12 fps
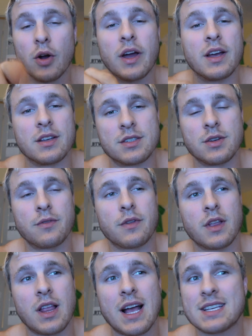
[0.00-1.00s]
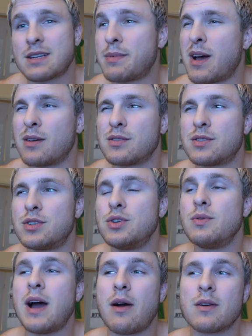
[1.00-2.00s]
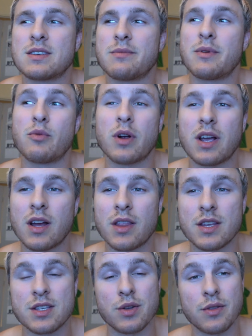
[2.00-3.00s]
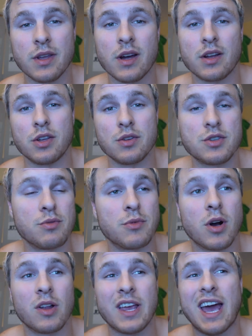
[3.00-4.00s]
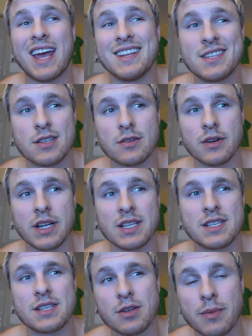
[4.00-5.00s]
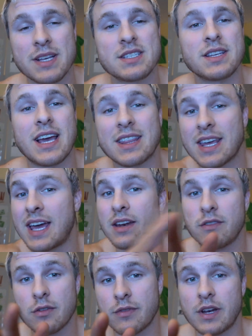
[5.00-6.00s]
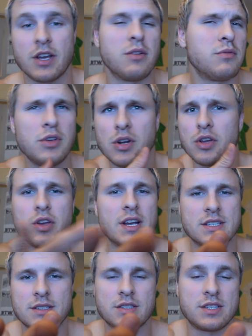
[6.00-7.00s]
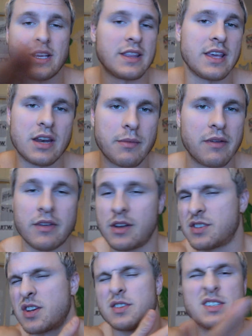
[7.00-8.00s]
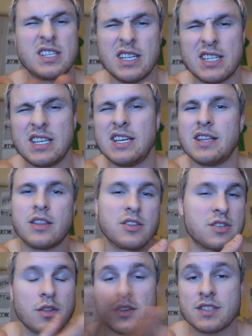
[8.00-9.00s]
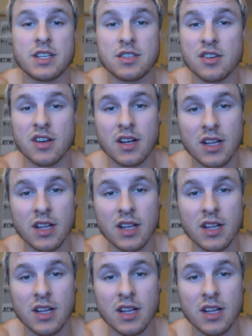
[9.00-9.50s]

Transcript: Okay, so for the last about two hours, I've been working on this new thing on YouTube called end screens. So basically at the end of your video, you know, you guys see at the end of my videos go C T, and then there's all those things you can